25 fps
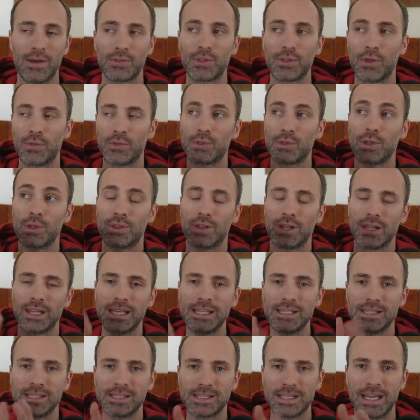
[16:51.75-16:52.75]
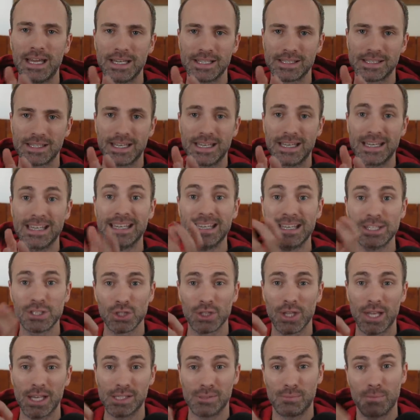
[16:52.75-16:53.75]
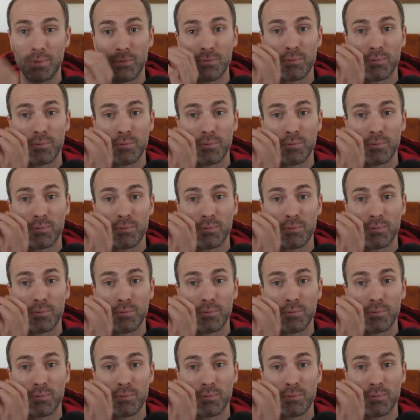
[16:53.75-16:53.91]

the, the, the lazy statics get initialized